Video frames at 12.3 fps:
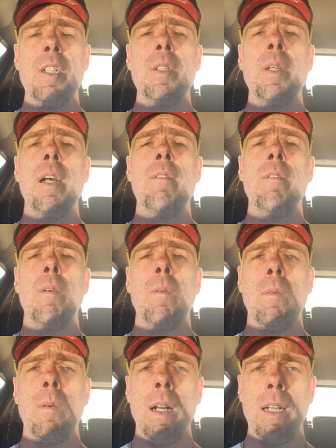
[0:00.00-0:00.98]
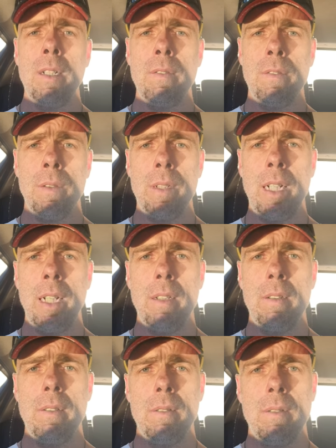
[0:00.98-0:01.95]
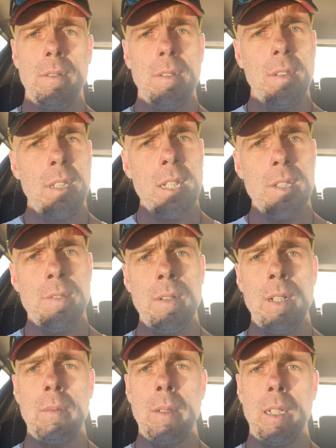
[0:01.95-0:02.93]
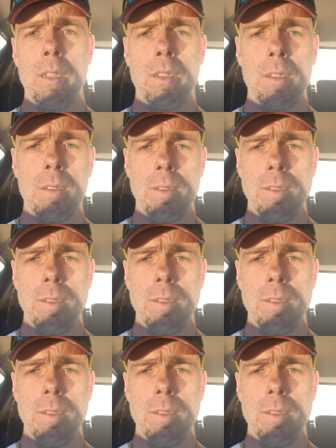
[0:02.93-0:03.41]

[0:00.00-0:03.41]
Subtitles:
you have a wonderful day. Thanks very much.